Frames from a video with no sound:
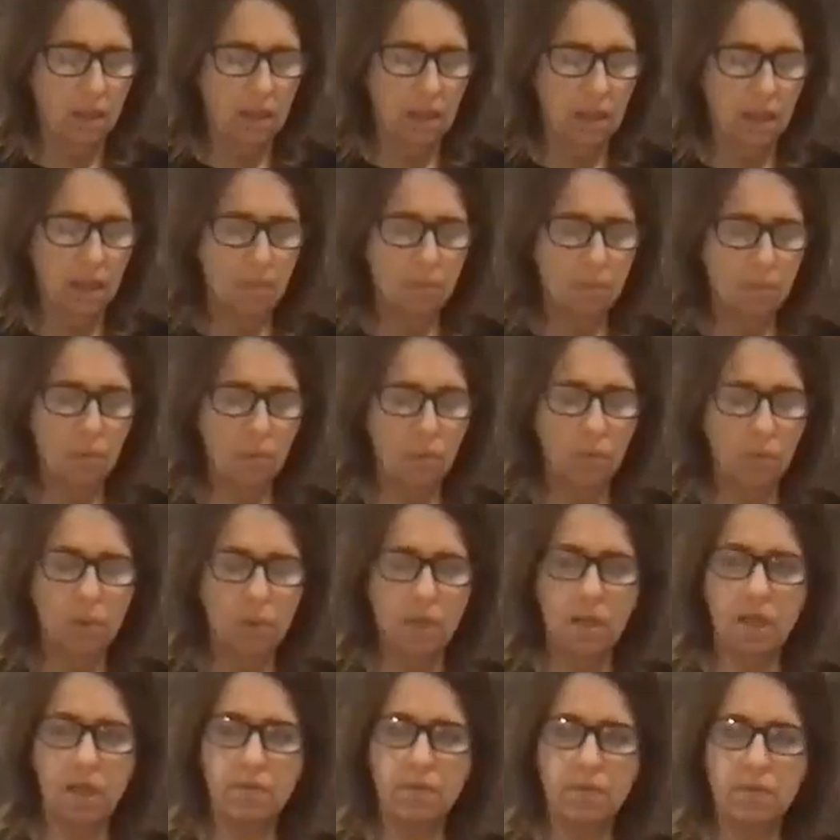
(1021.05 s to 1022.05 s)
And more
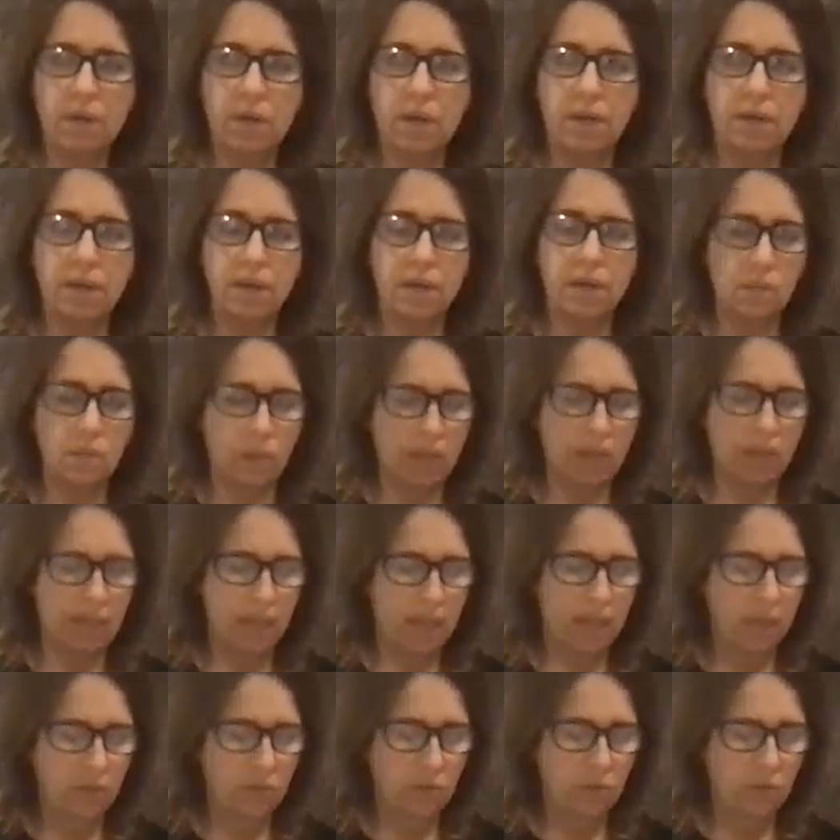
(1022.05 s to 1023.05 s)
than ever, I think we
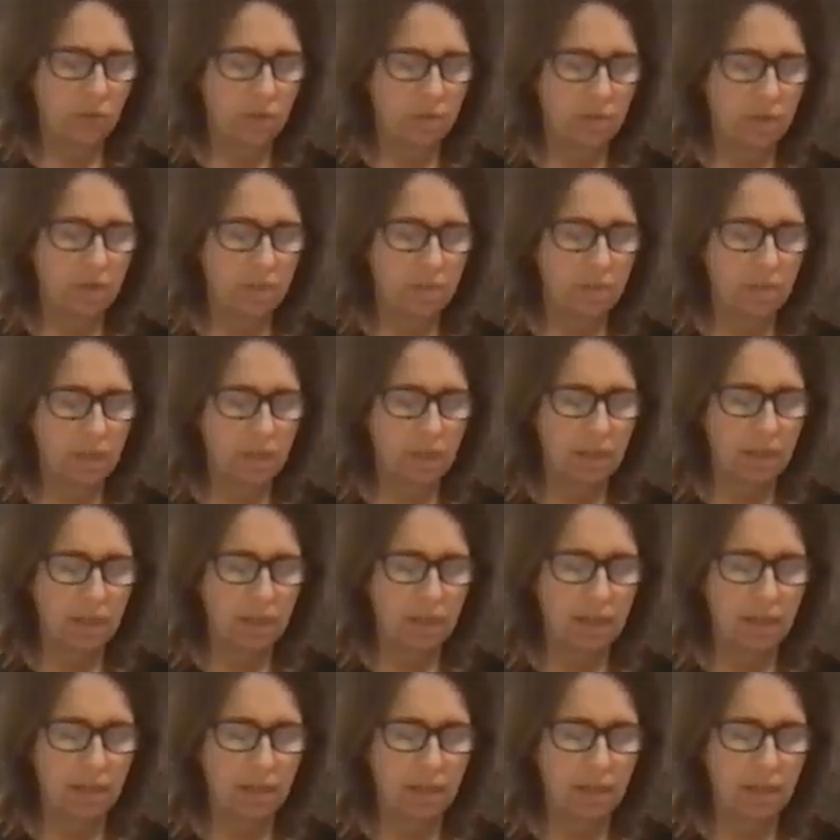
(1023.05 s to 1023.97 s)
need to remember that